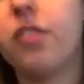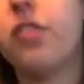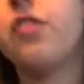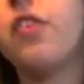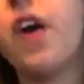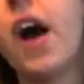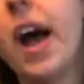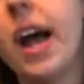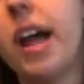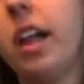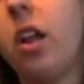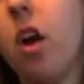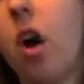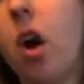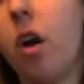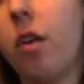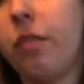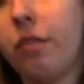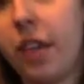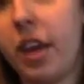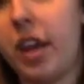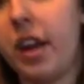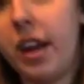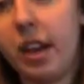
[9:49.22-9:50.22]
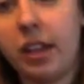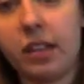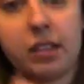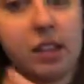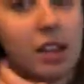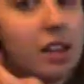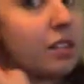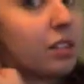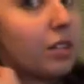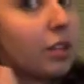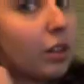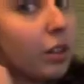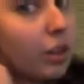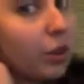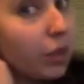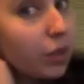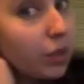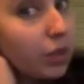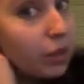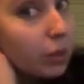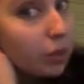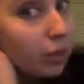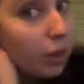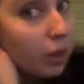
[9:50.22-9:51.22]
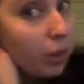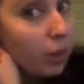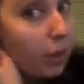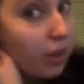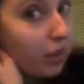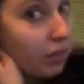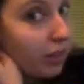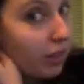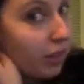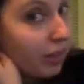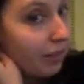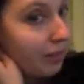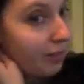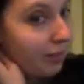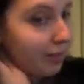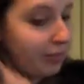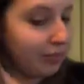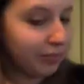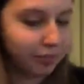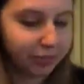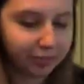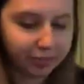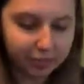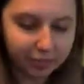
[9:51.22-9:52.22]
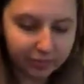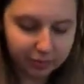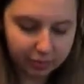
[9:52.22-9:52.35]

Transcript: We're going to file off that excess, so you don't need to worry about that.